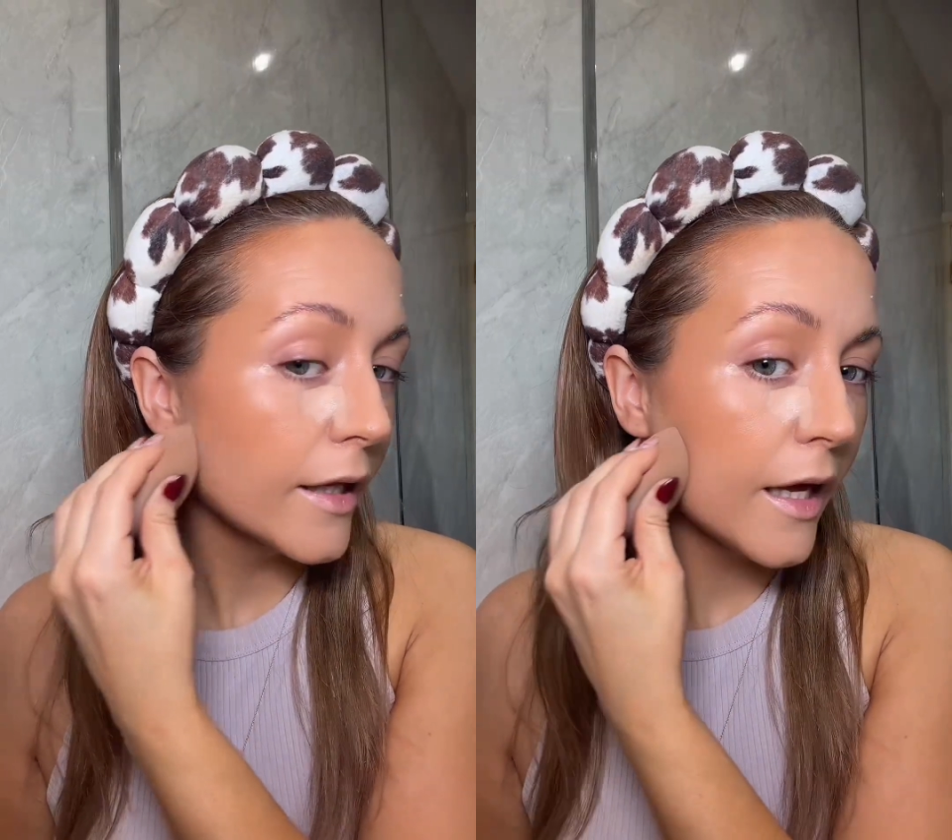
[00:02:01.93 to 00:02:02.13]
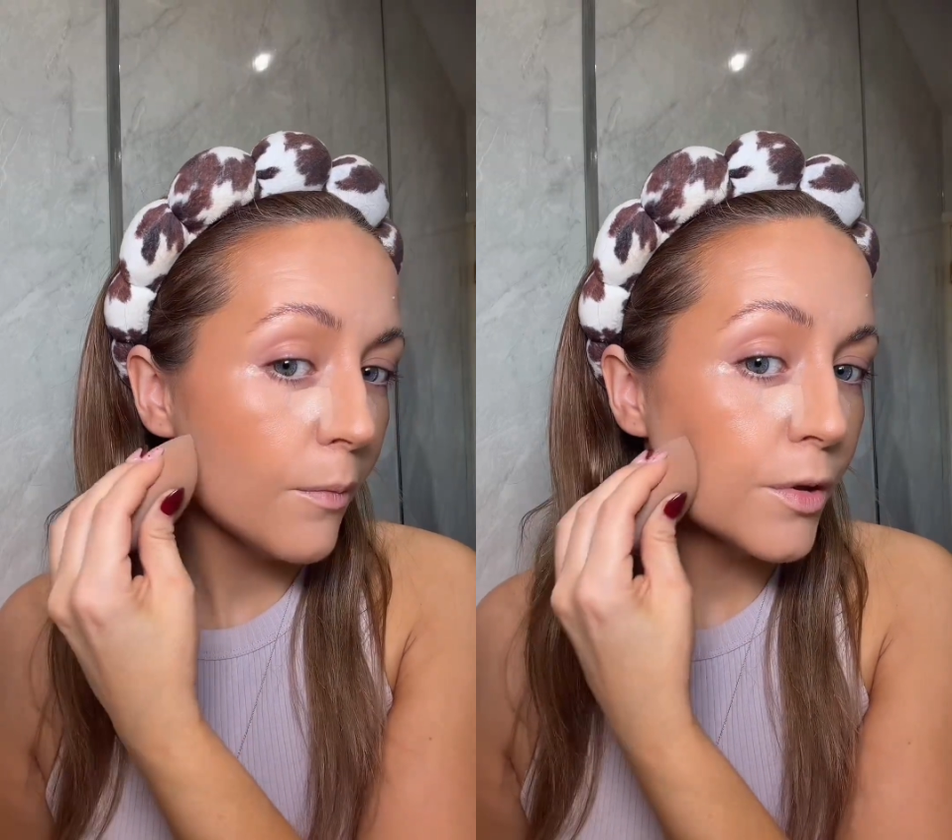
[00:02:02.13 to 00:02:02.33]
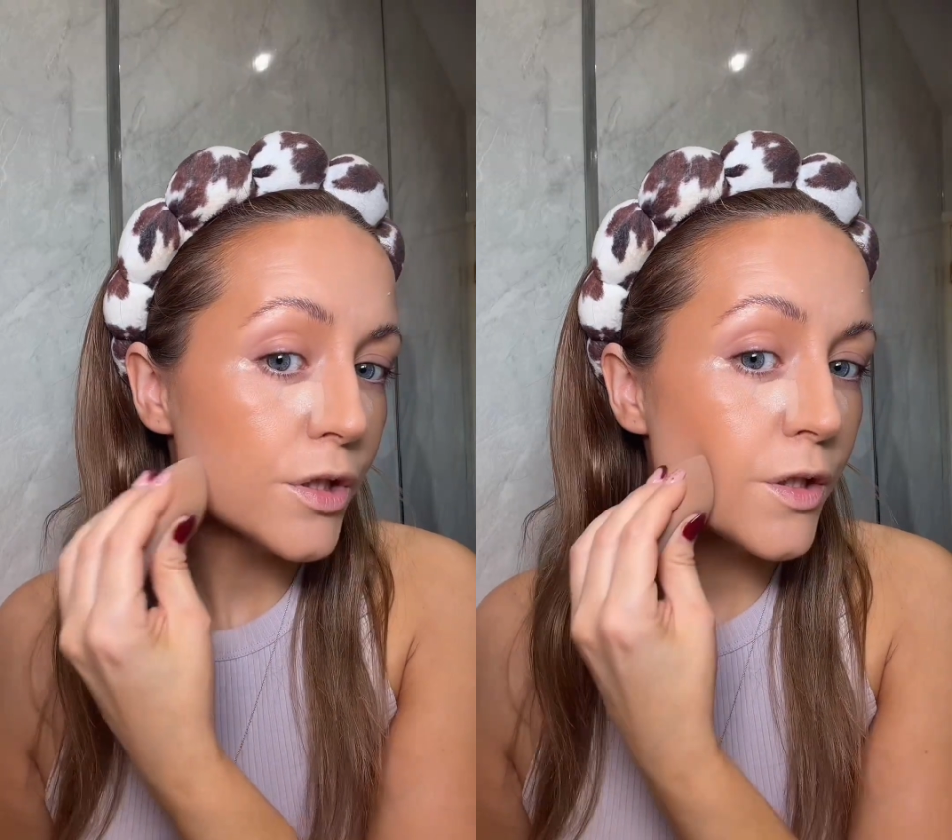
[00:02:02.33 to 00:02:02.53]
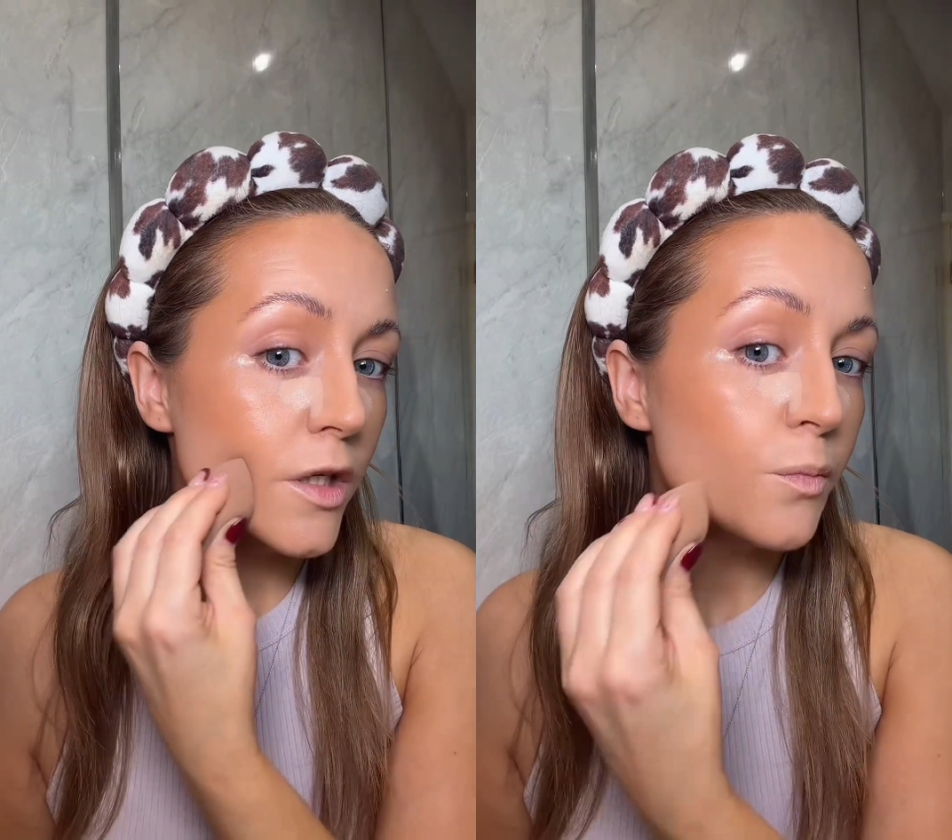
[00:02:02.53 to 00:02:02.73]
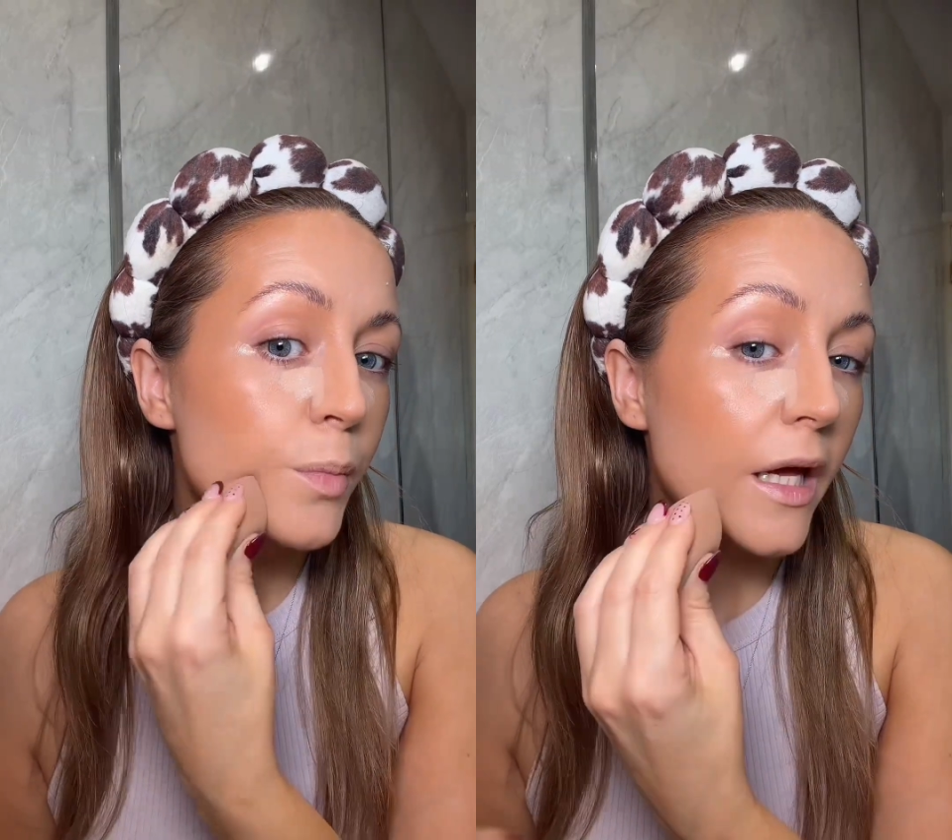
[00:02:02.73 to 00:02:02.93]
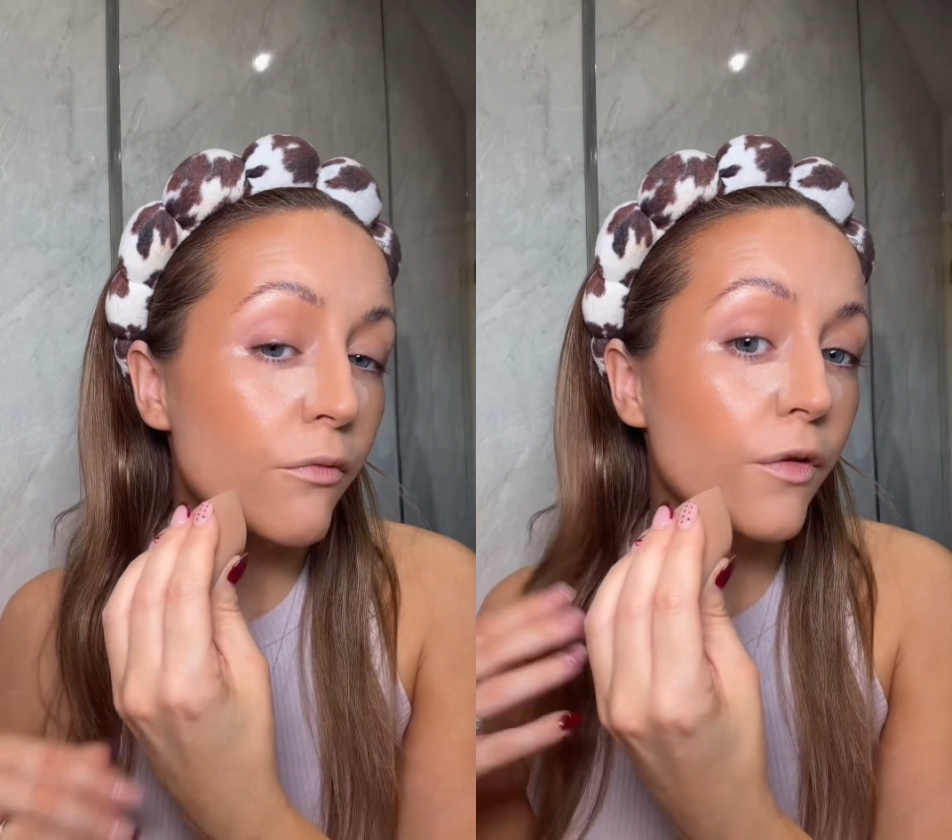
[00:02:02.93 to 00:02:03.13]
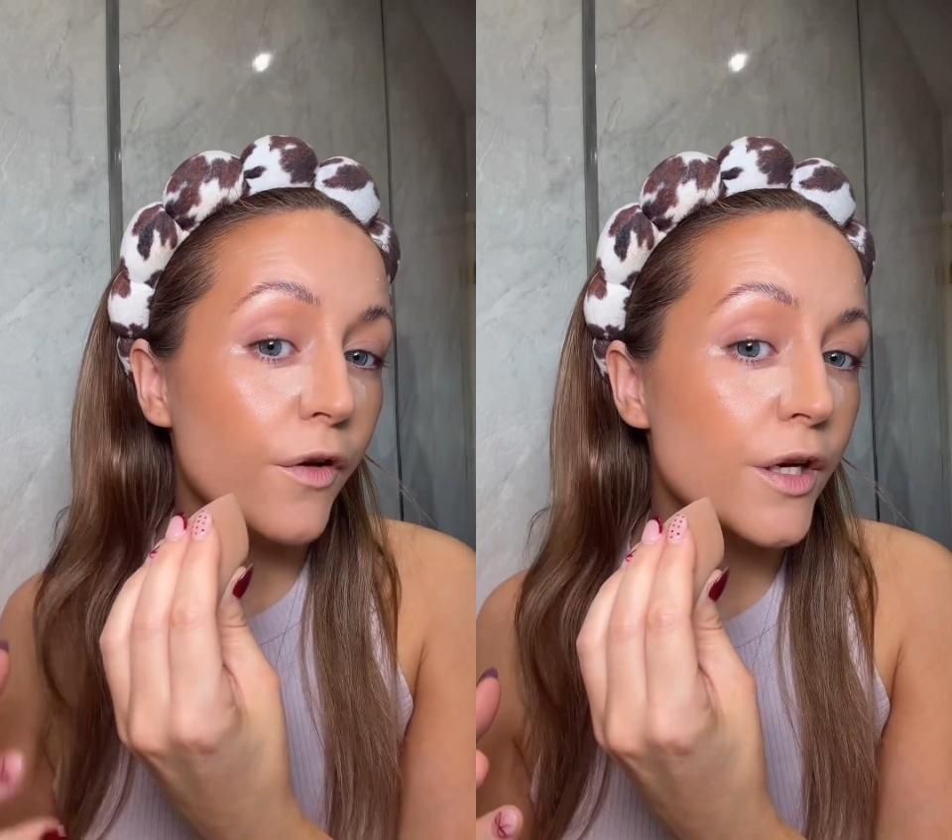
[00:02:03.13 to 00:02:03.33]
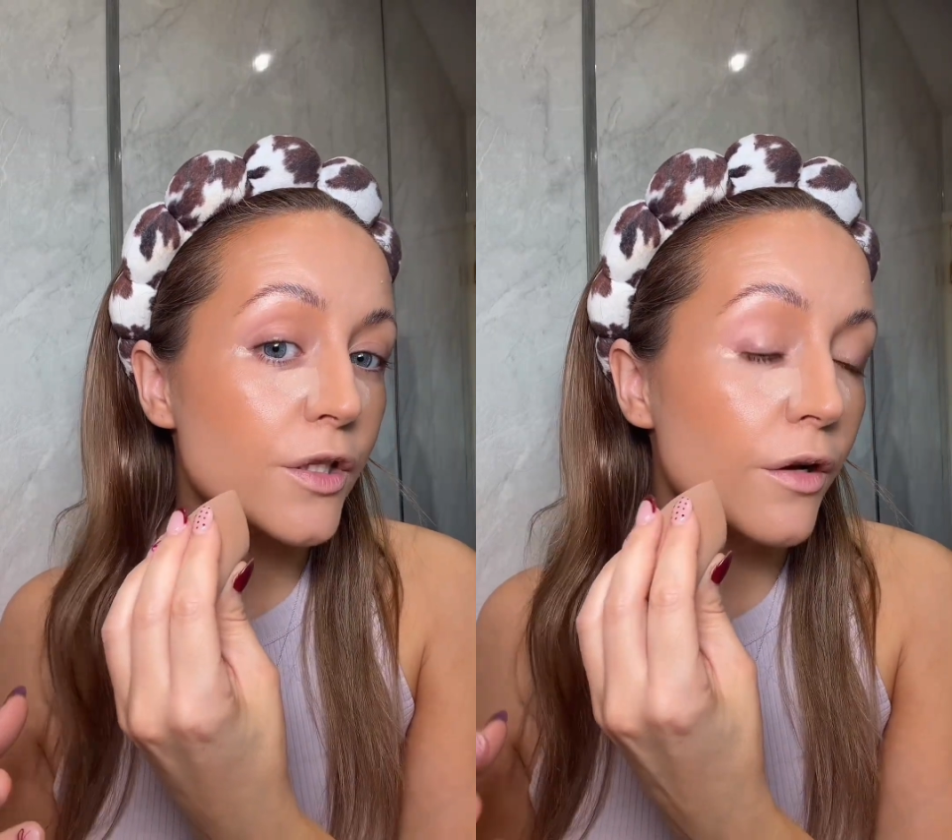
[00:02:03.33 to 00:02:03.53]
Again, we're just doing a bit of reverse